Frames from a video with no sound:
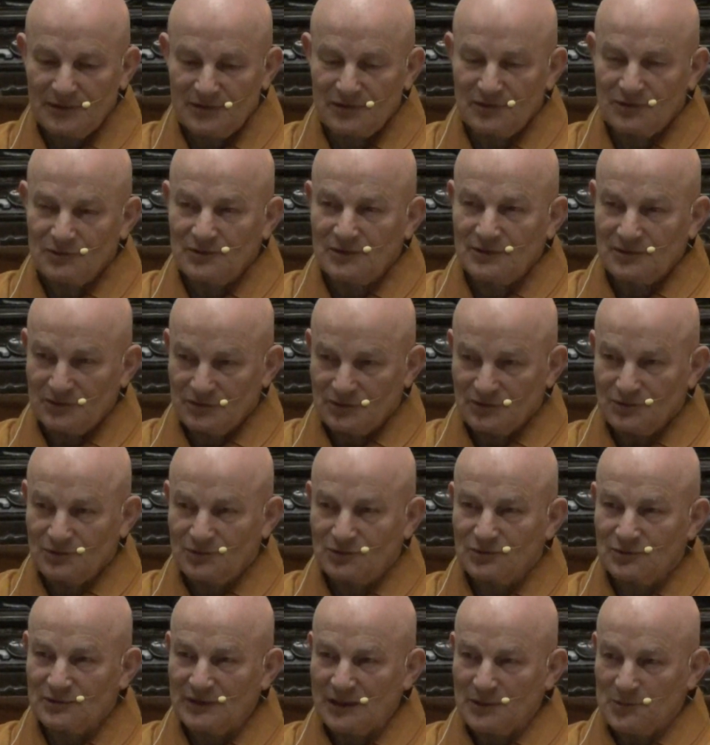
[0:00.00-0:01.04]
So due
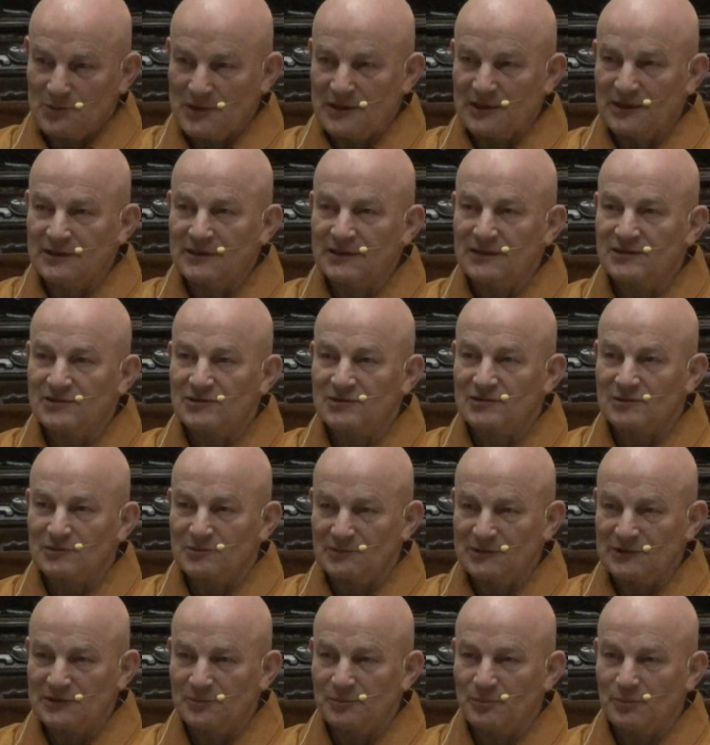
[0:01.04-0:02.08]
to awareness,
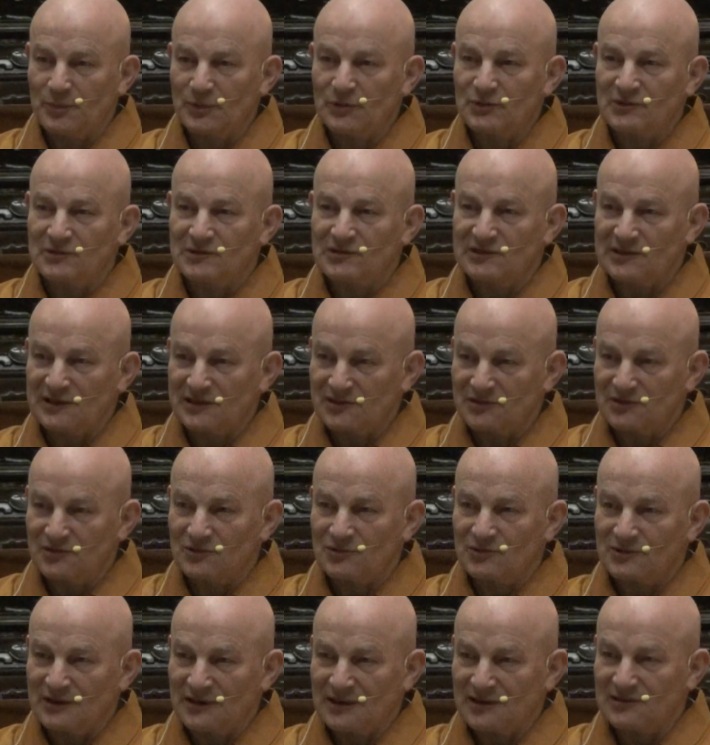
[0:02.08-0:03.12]
we put things
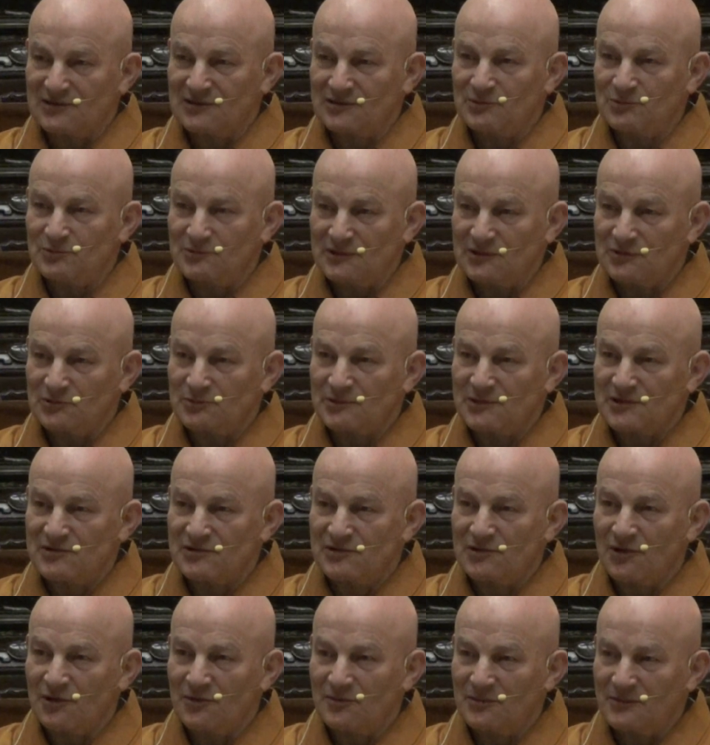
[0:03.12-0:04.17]
together with
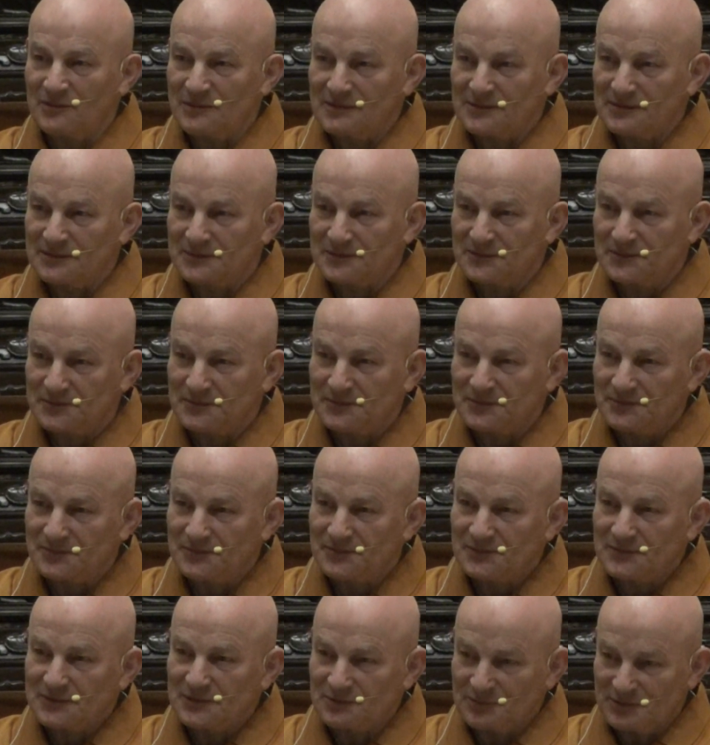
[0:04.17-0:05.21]
wisdom.
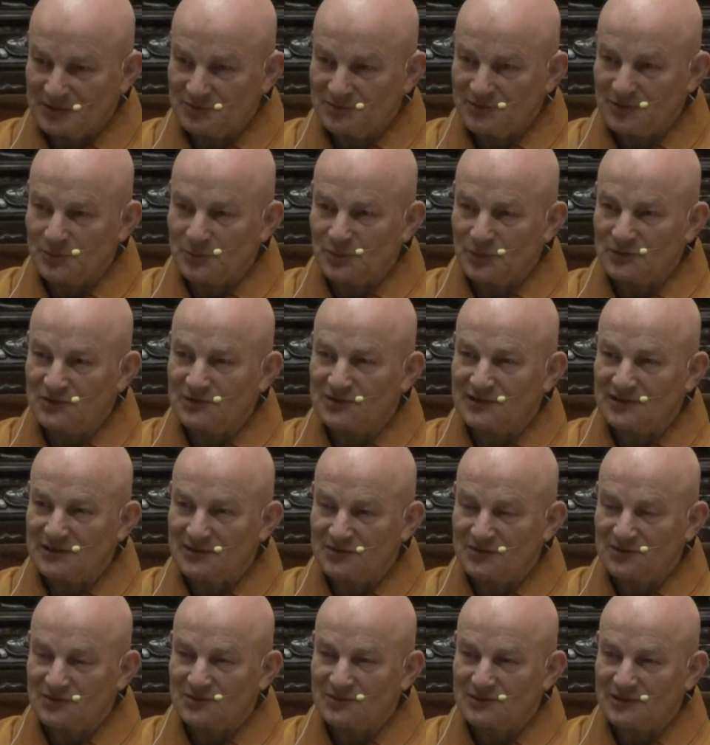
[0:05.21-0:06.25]
When we put
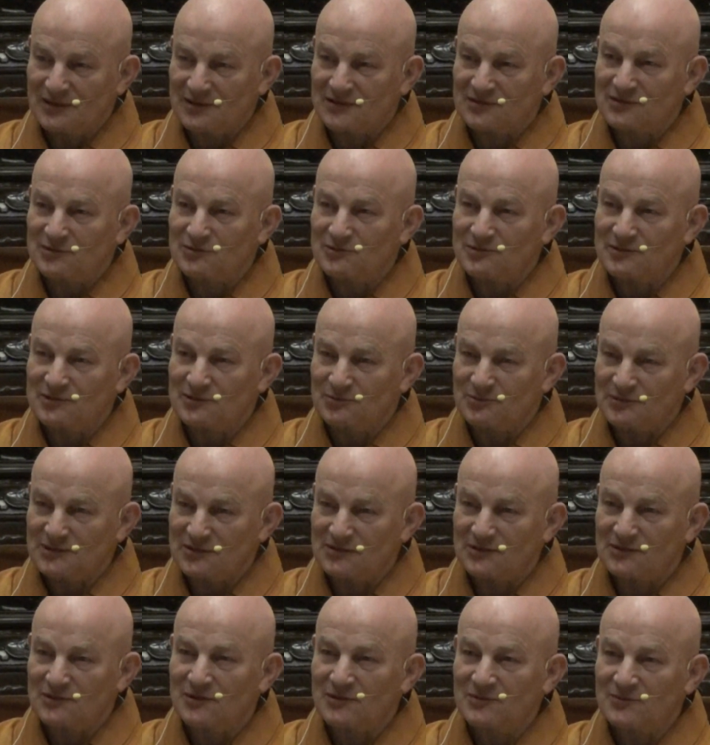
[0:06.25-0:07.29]
things together with
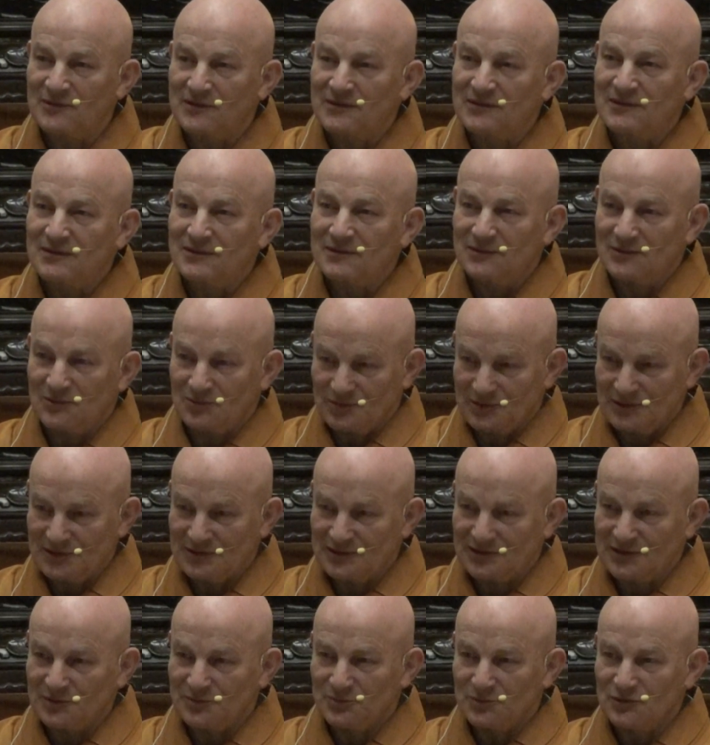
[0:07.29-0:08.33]
wisdom, we
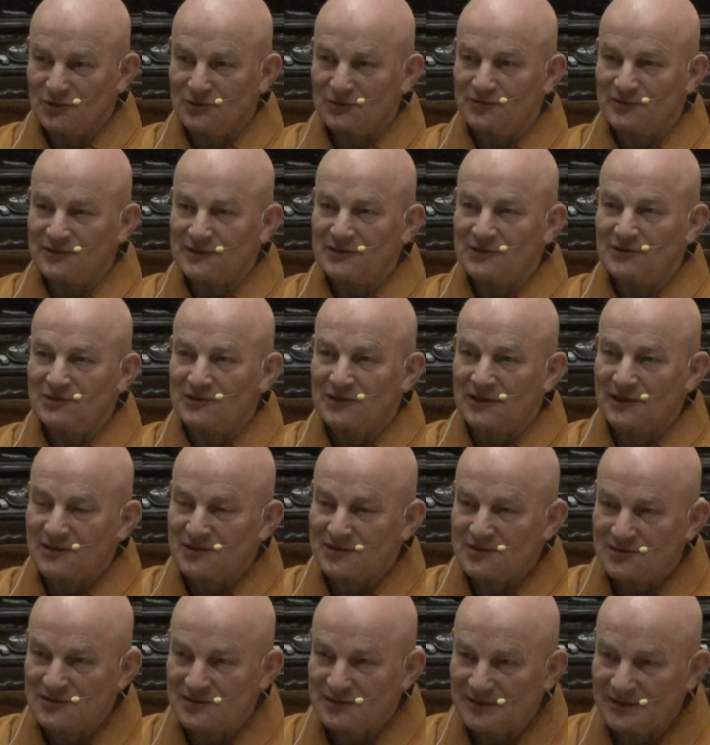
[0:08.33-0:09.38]
remove ignorance.